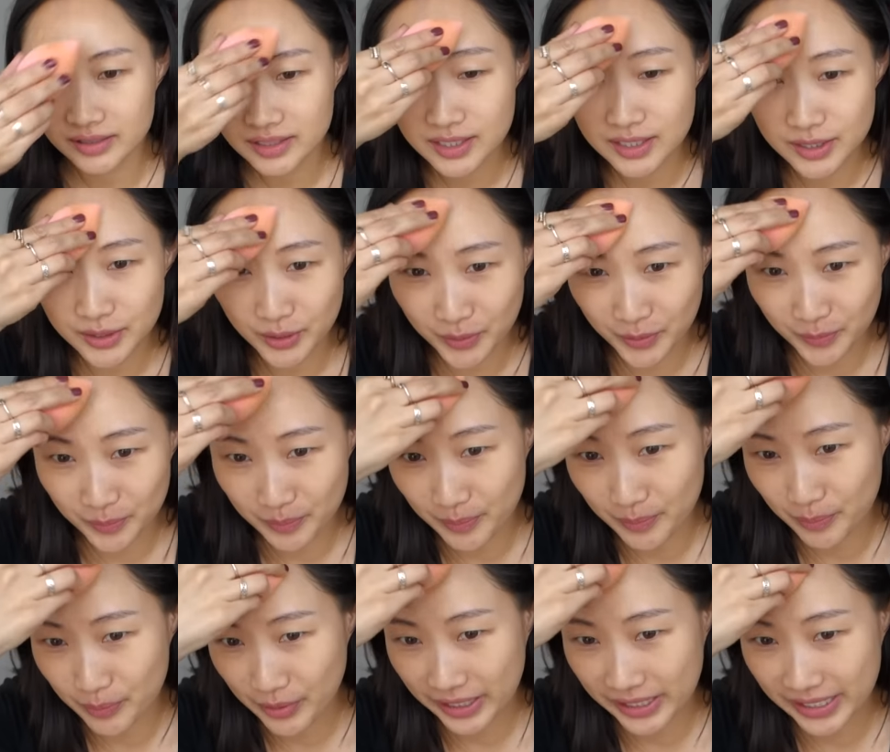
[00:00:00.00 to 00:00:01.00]
So
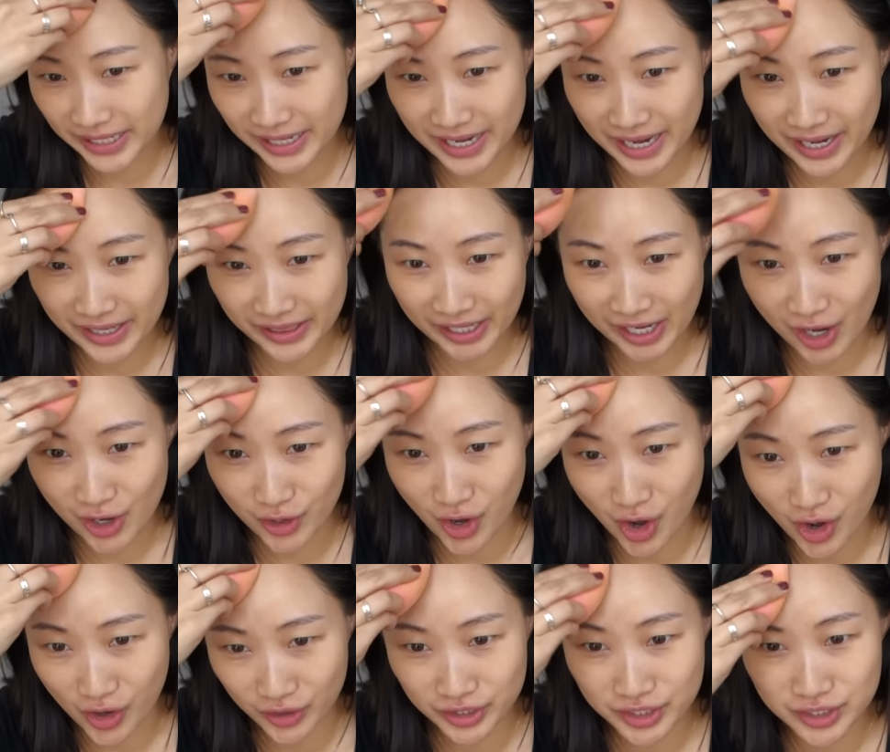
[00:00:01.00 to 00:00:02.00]
Brandon and I, like our
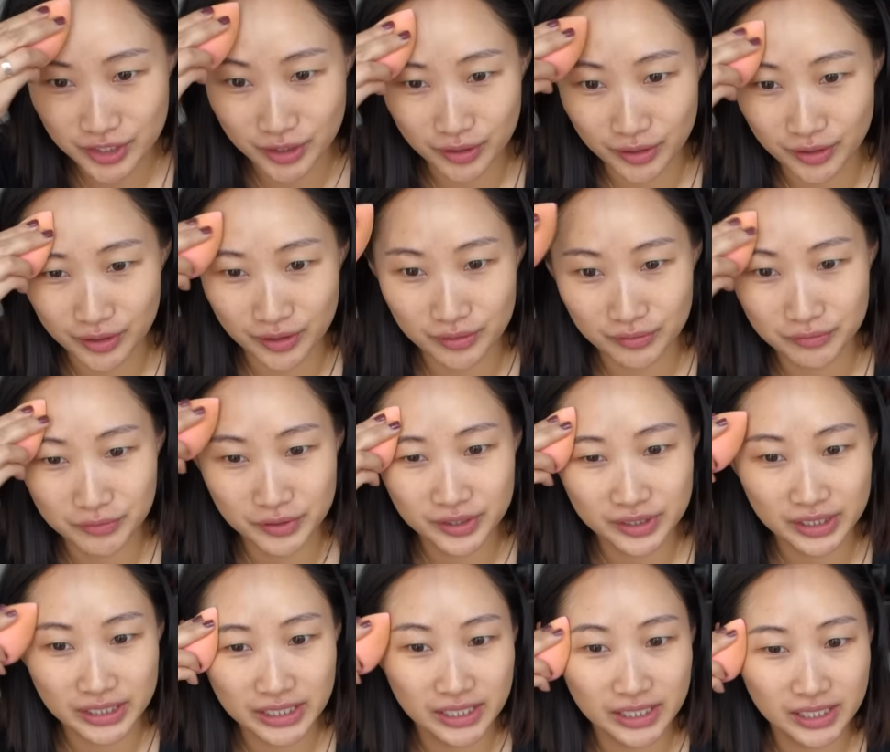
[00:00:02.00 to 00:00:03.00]
hearts are
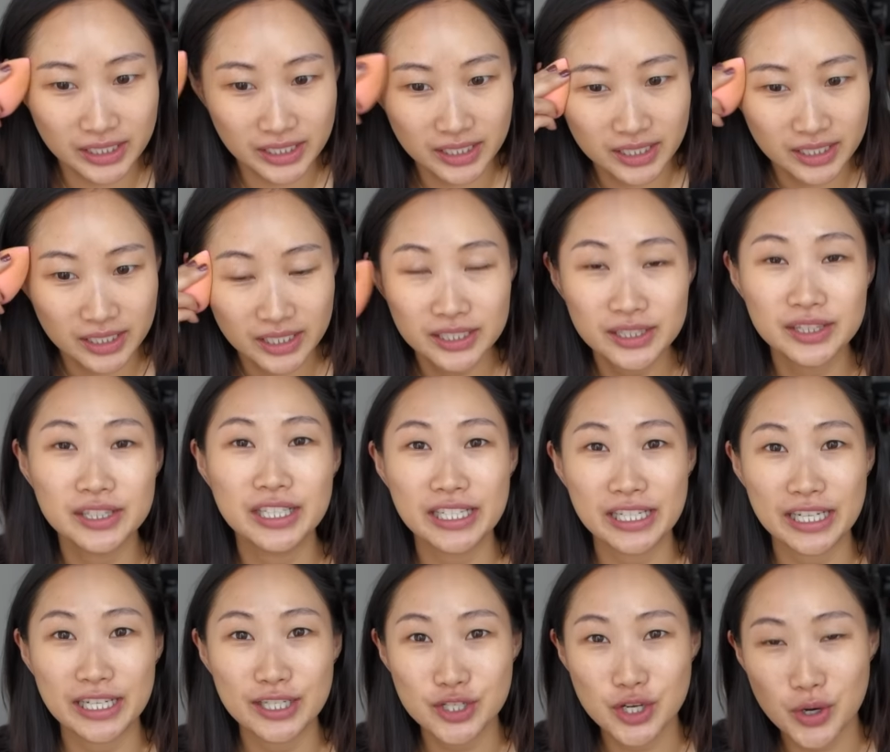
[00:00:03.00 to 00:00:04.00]
really
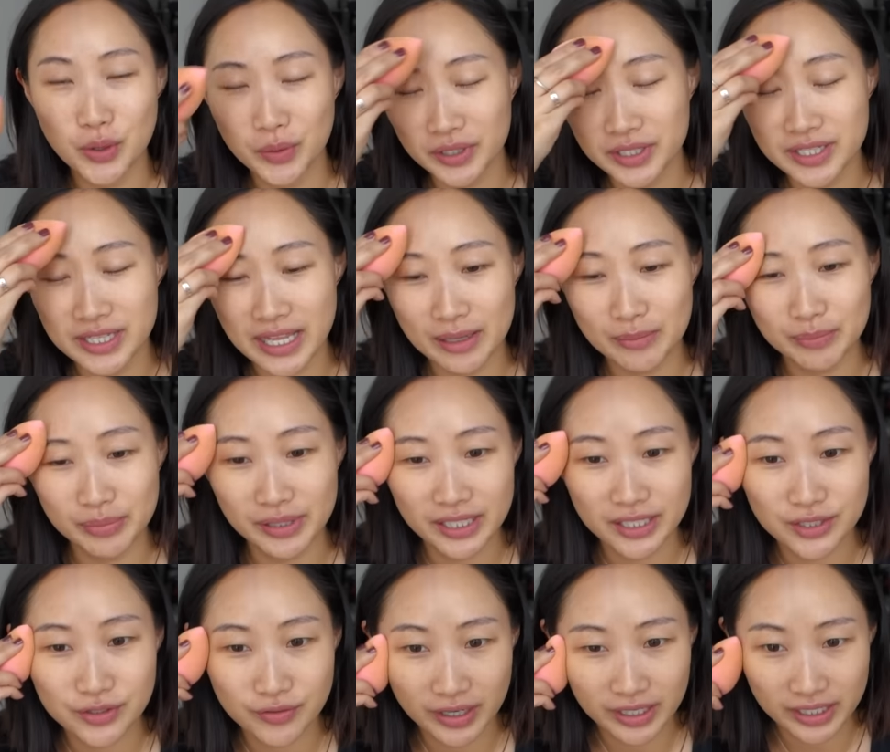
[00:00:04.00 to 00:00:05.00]
leaning towards that
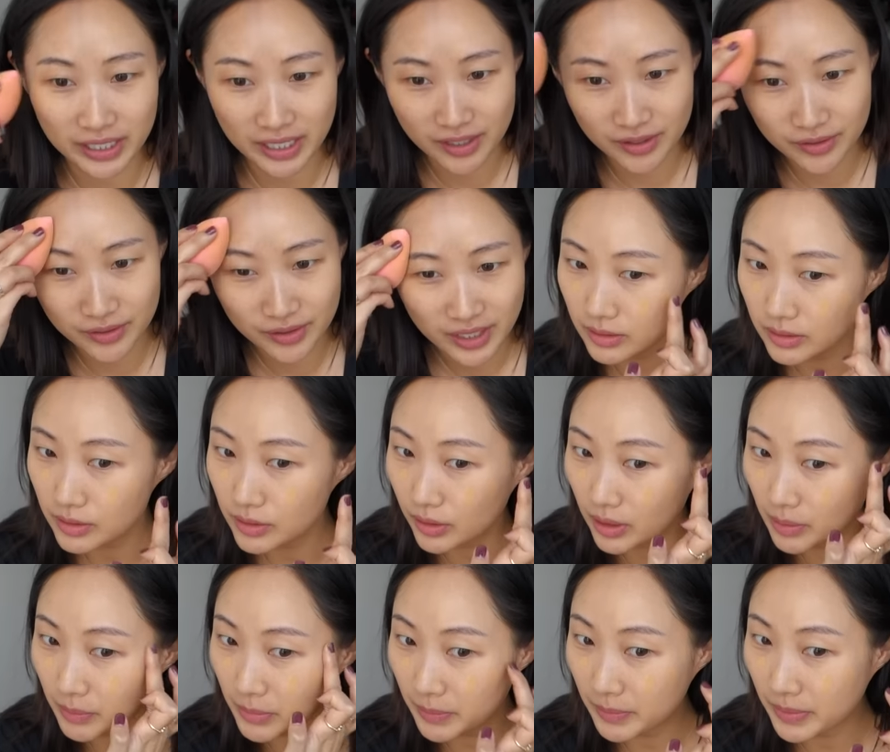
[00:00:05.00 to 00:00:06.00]
place right now. So
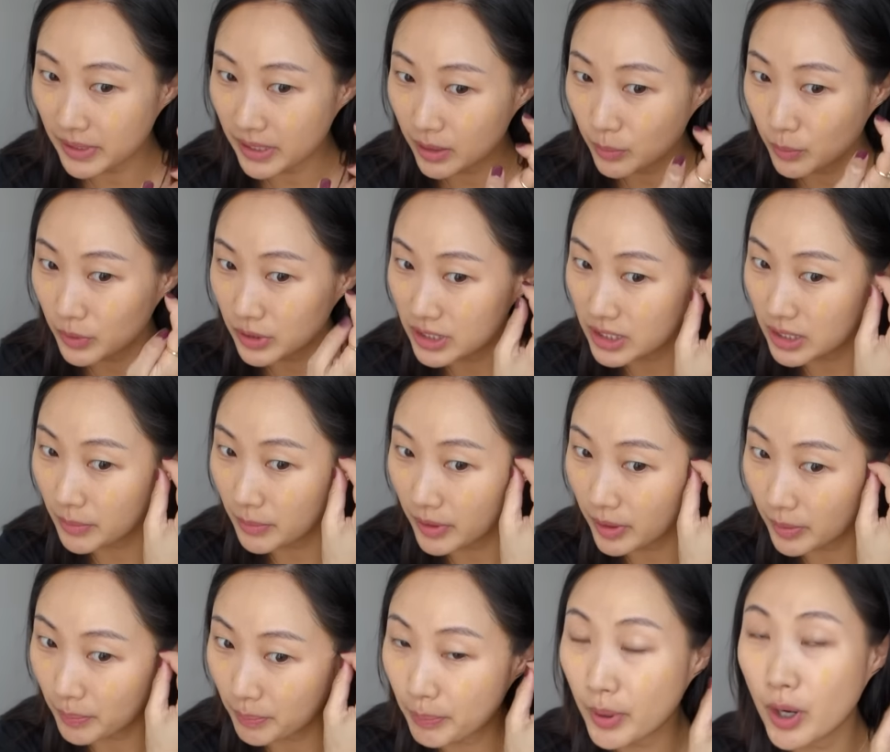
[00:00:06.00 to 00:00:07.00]
let me begin with some of
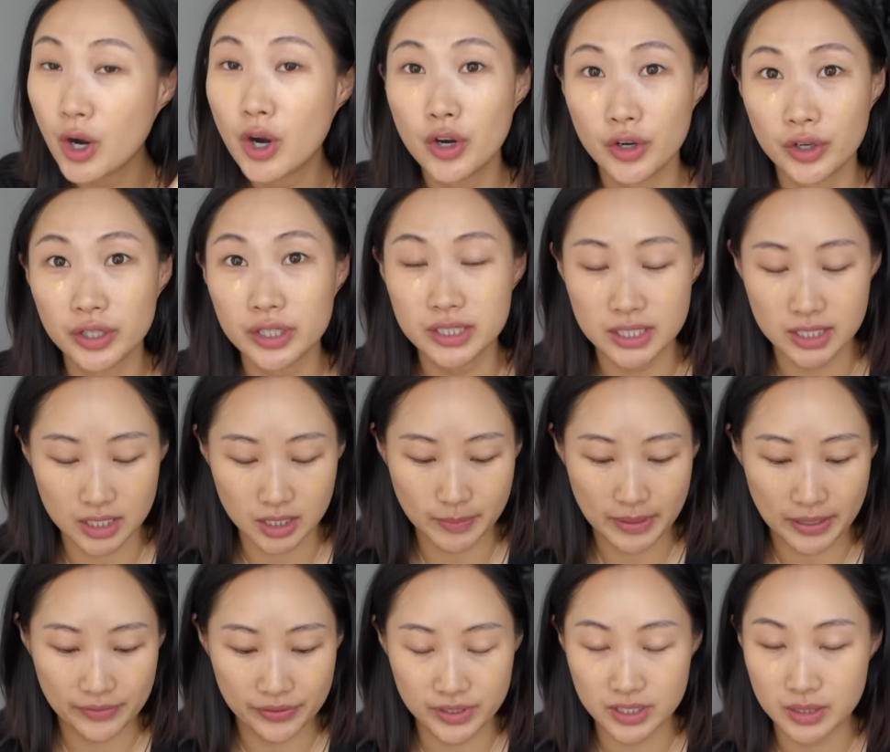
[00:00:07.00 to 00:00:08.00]
the perks
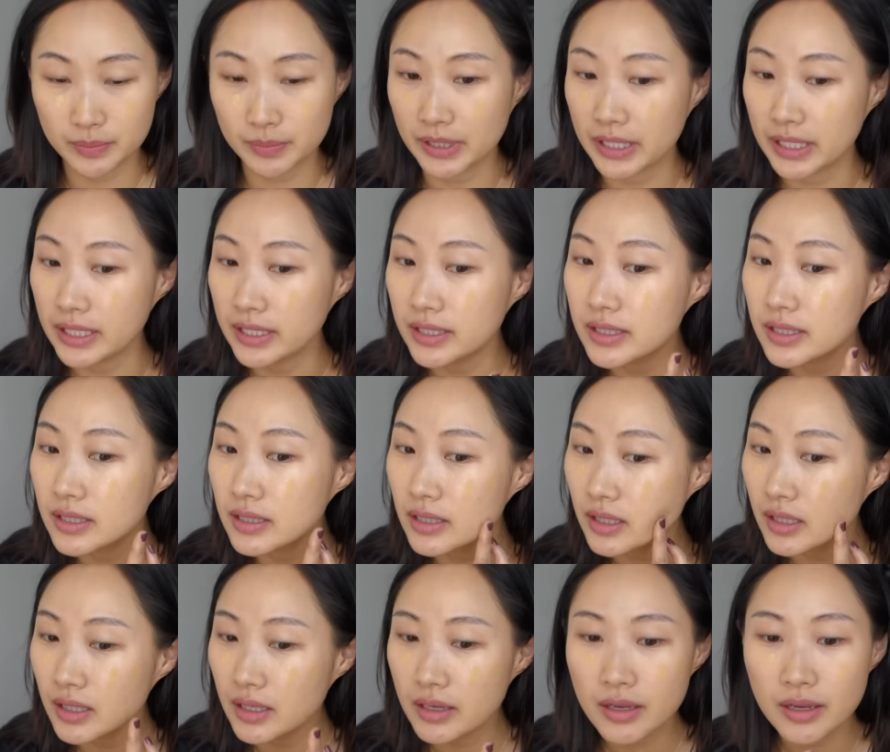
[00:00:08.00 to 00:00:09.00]
about this place.
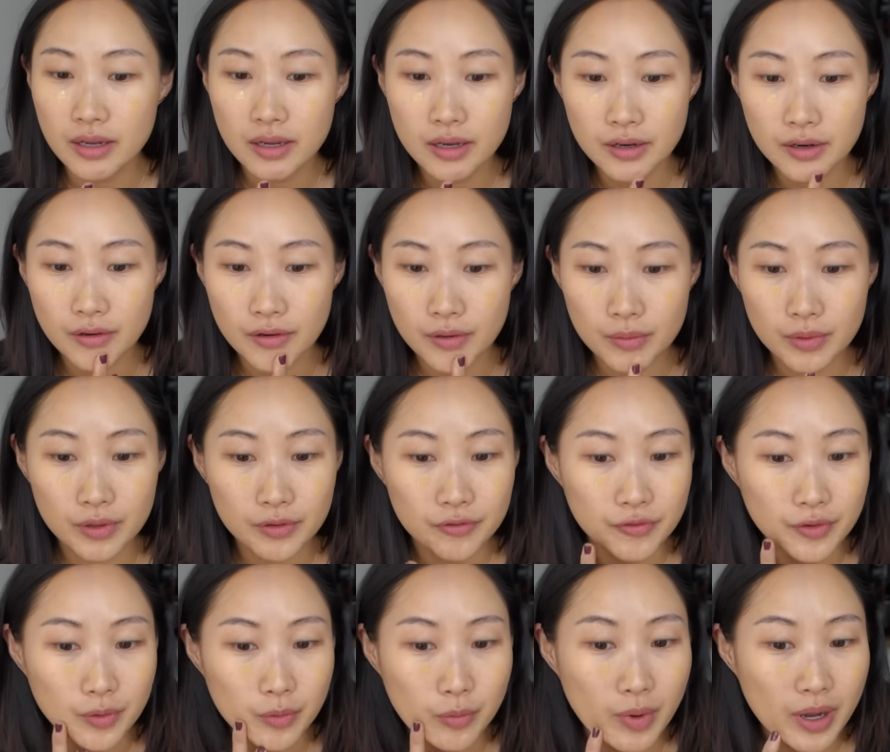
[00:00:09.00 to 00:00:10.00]
Well,
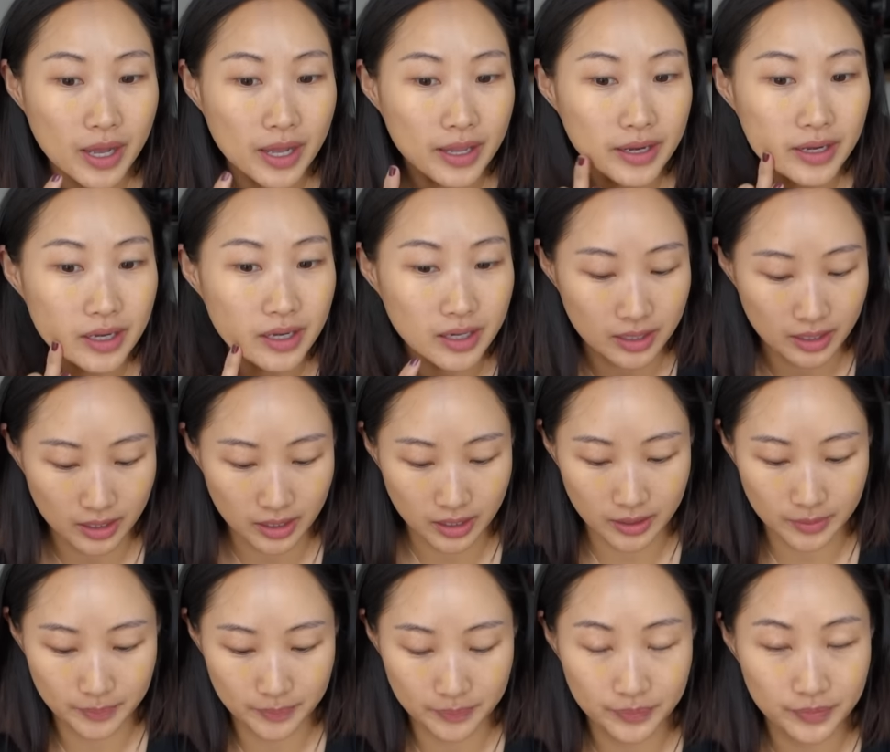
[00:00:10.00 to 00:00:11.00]
for one,
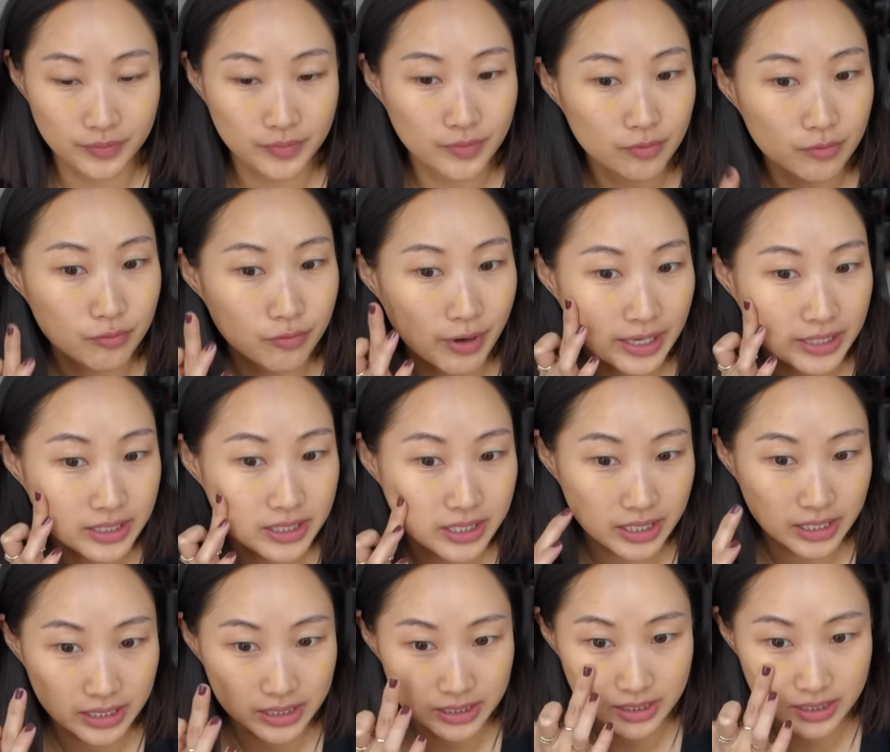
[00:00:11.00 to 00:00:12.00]
rent
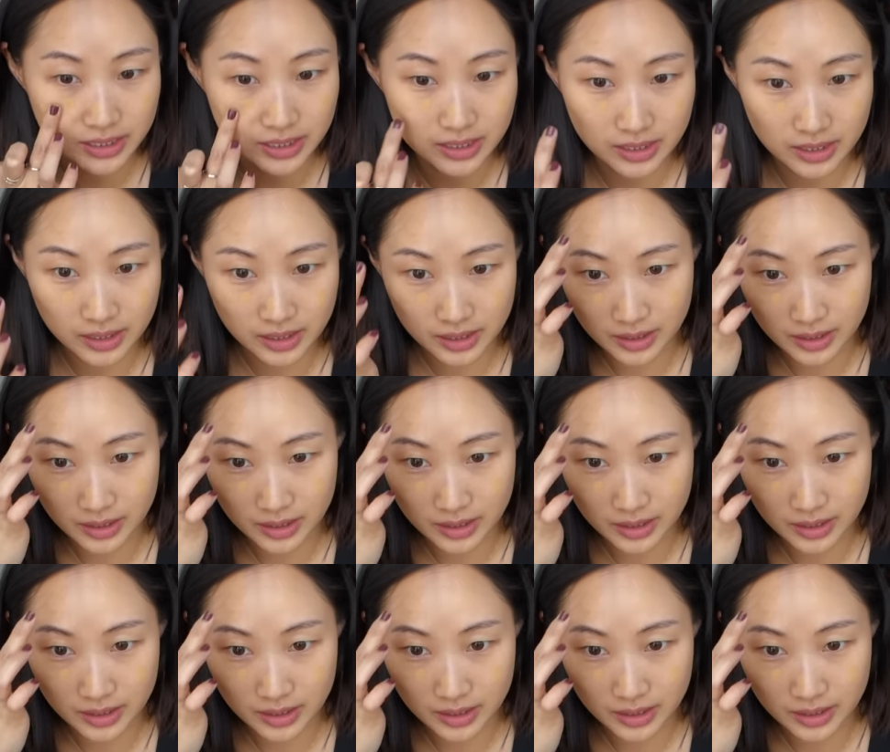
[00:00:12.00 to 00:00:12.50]
is